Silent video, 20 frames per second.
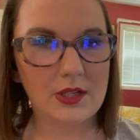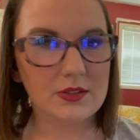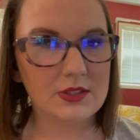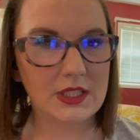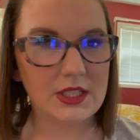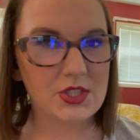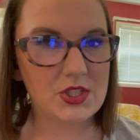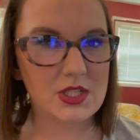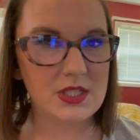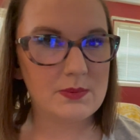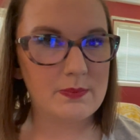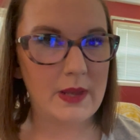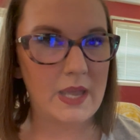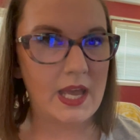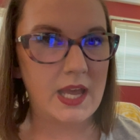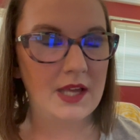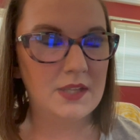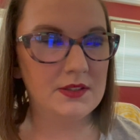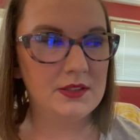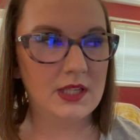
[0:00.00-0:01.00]
she's
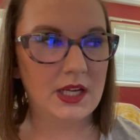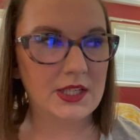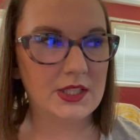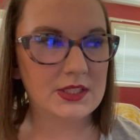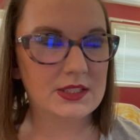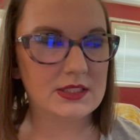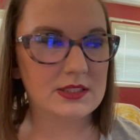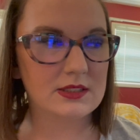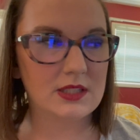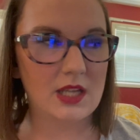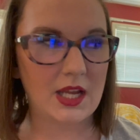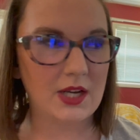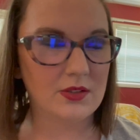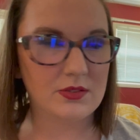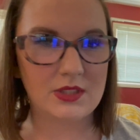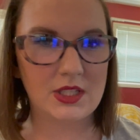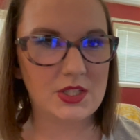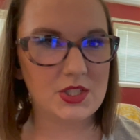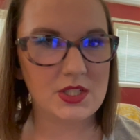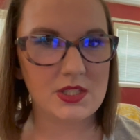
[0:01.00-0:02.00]
bad. I don't
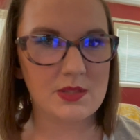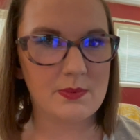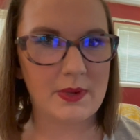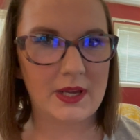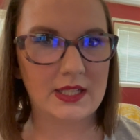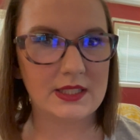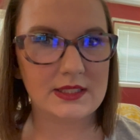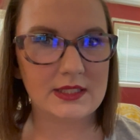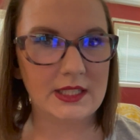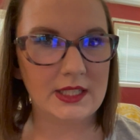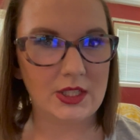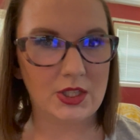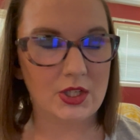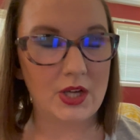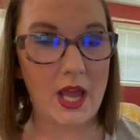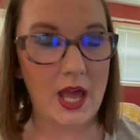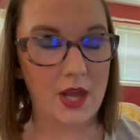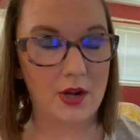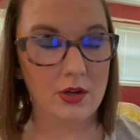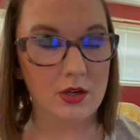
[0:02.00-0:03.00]
think she's a bad singer
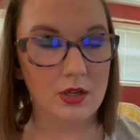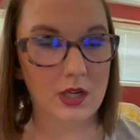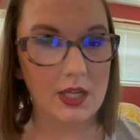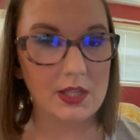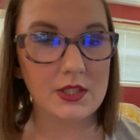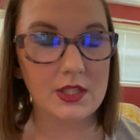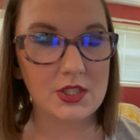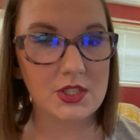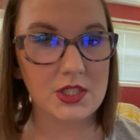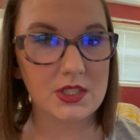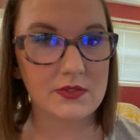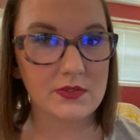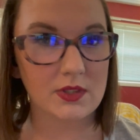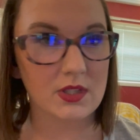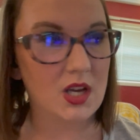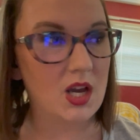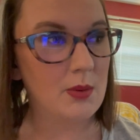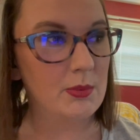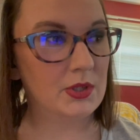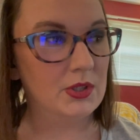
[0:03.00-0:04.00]
at all. I think she's
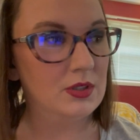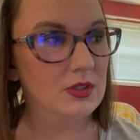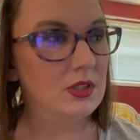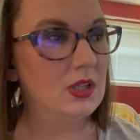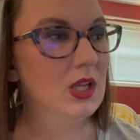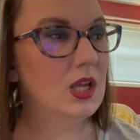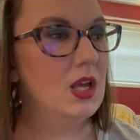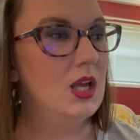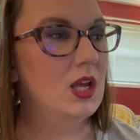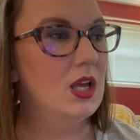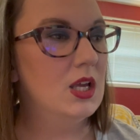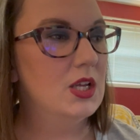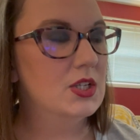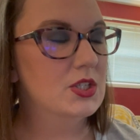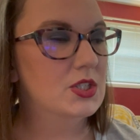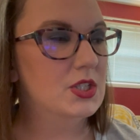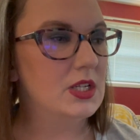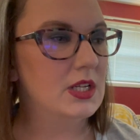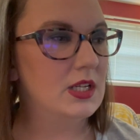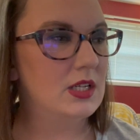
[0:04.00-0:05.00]
phenomenal.
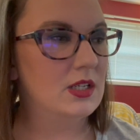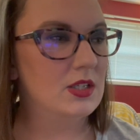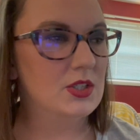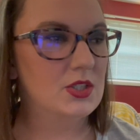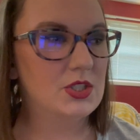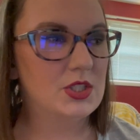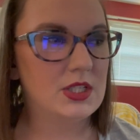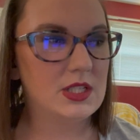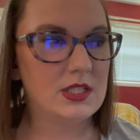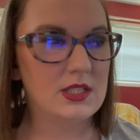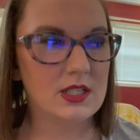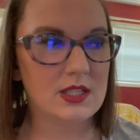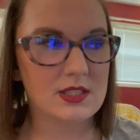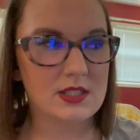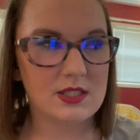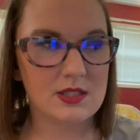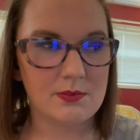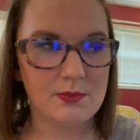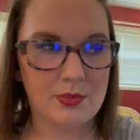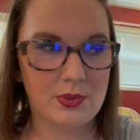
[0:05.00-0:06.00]
She does
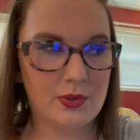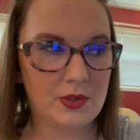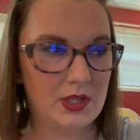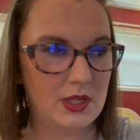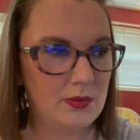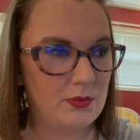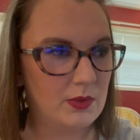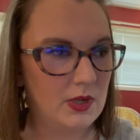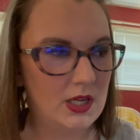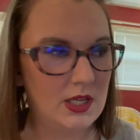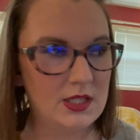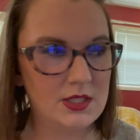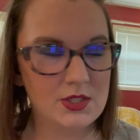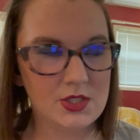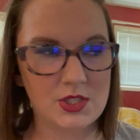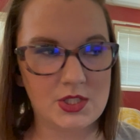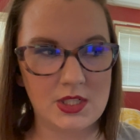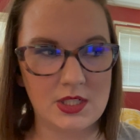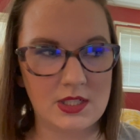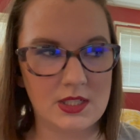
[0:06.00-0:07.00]
some pretty runs.
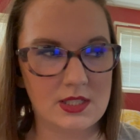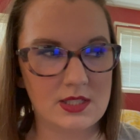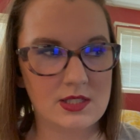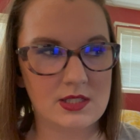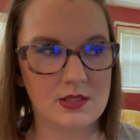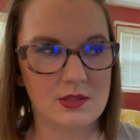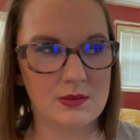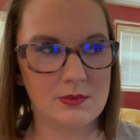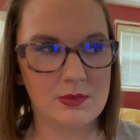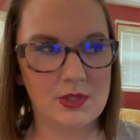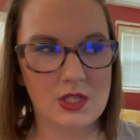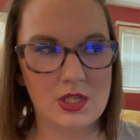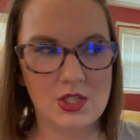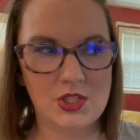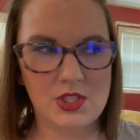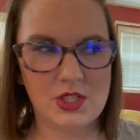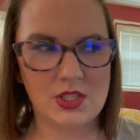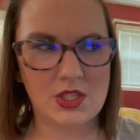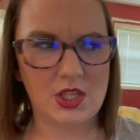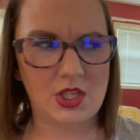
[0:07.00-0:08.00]
She has a
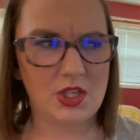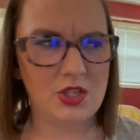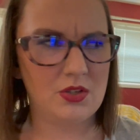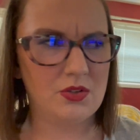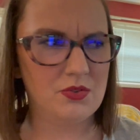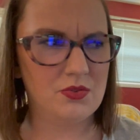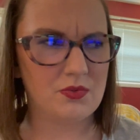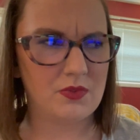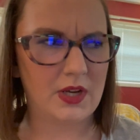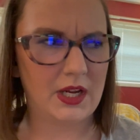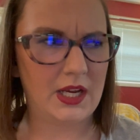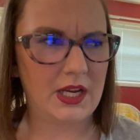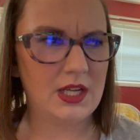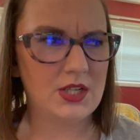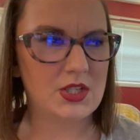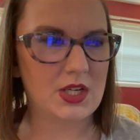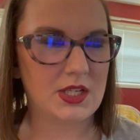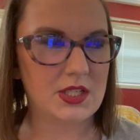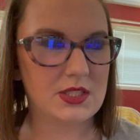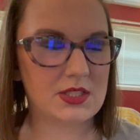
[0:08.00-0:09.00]
huge
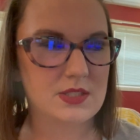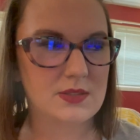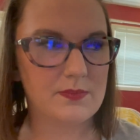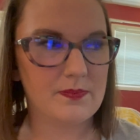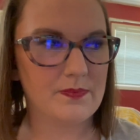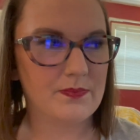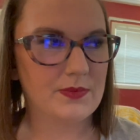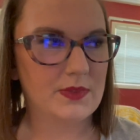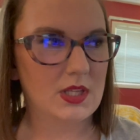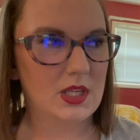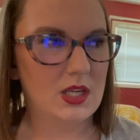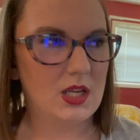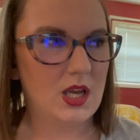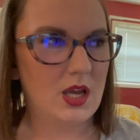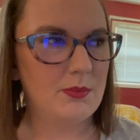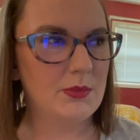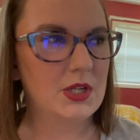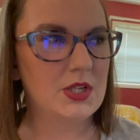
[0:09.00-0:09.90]
range. I just don't